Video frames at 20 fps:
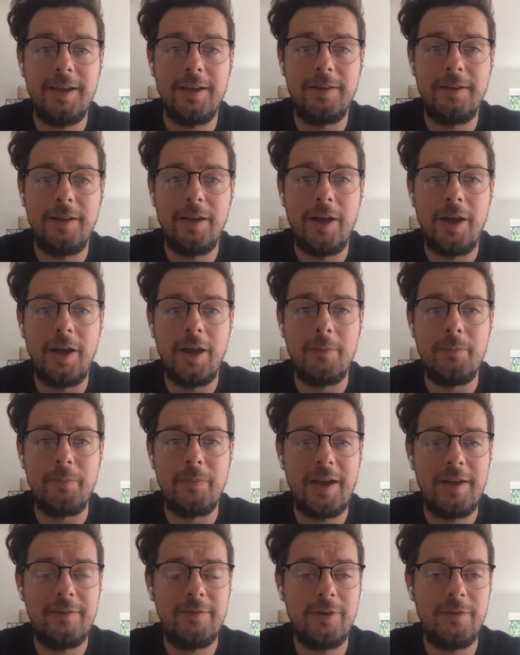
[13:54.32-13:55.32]
yeah,
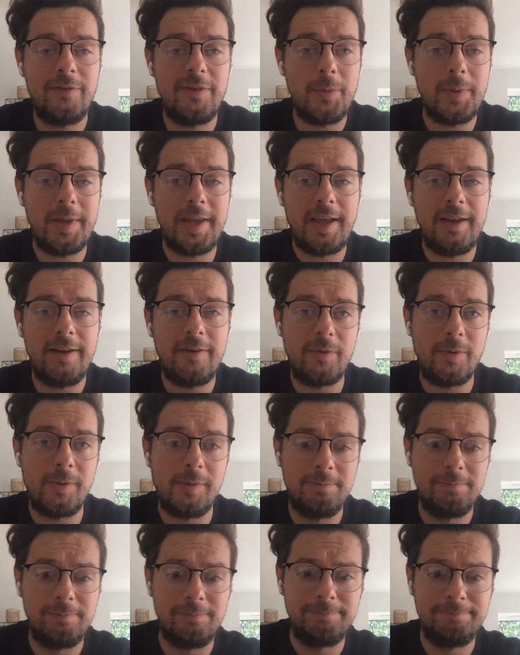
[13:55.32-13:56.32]
have a lovely weekend,
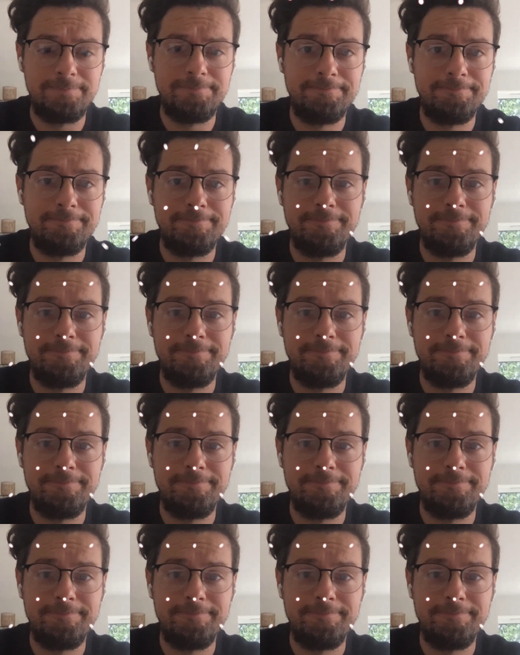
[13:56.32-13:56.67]
everyone.